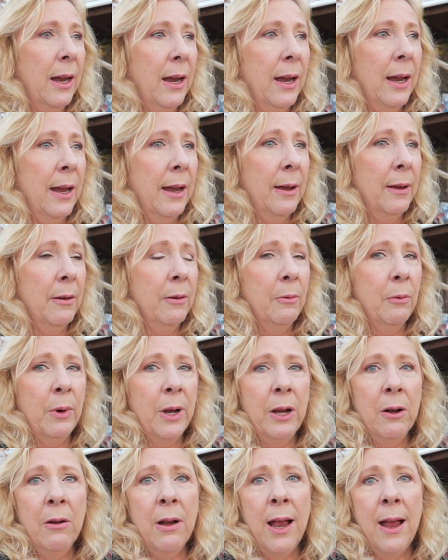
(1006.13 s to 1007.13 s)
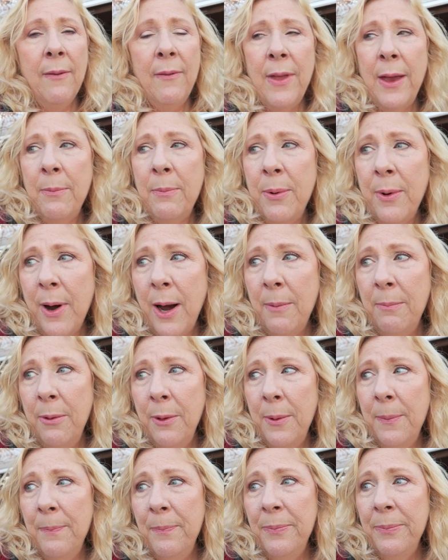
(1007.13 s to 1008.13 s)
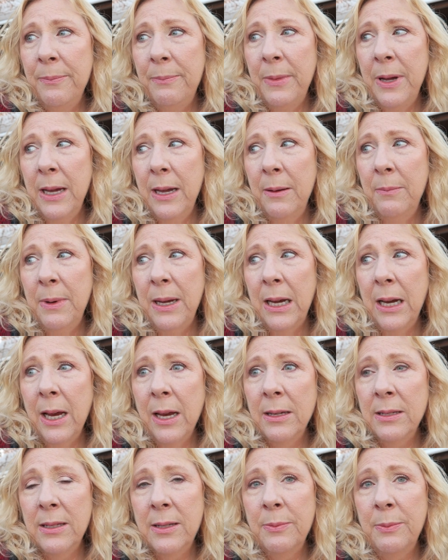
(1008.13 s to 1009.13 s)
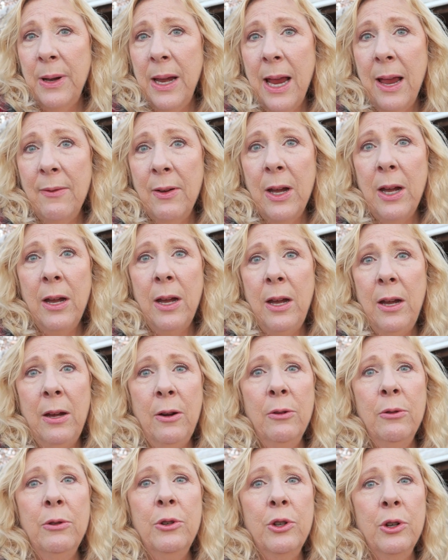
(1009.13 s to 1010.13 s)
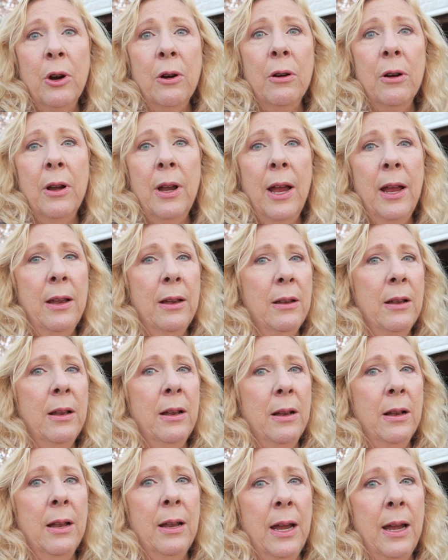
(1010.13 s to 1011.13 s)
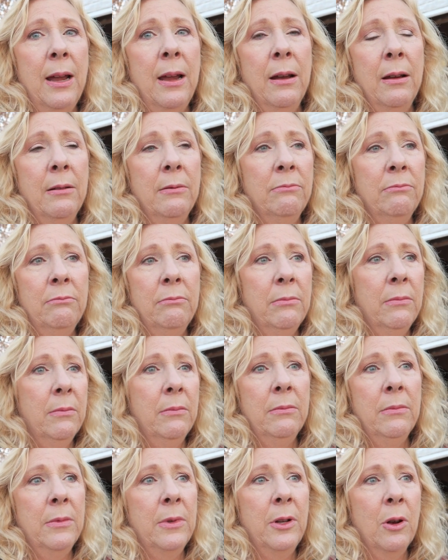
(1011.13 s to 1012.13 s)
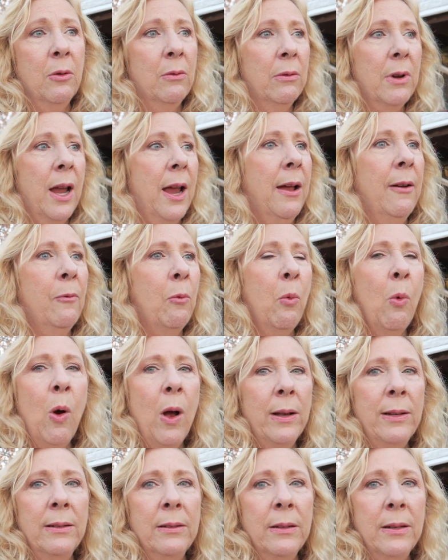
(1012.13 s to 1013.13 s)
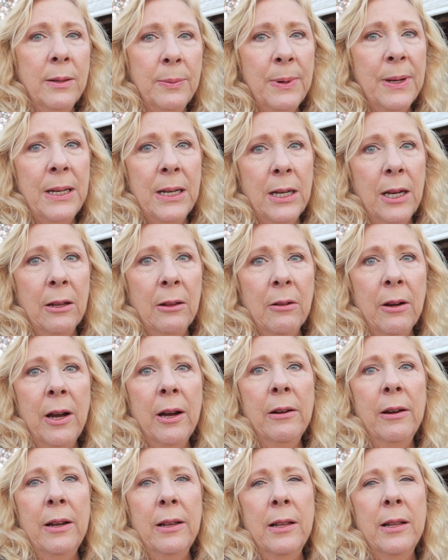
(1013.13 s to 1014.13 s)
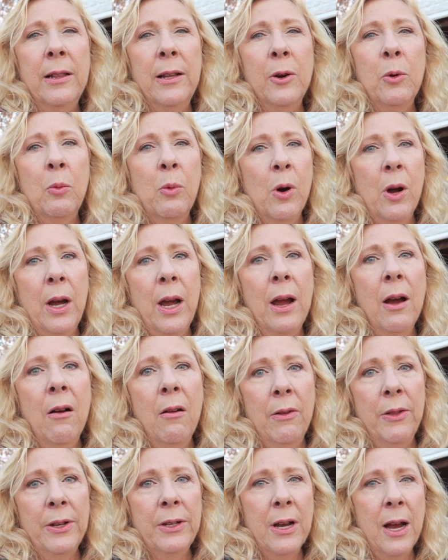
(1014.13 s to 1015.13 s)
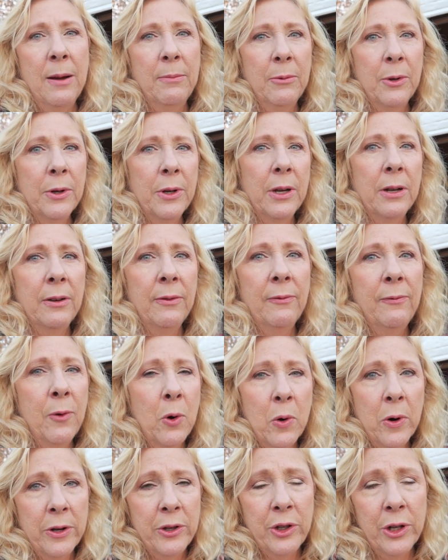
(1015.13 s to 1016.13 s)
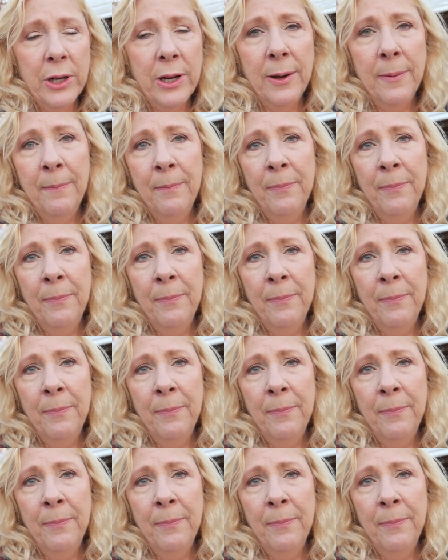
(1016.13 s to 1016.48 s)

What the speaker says: We don't have that problem because we have a huge yard and they don't have one particular area that they're working all the time looking and foraging.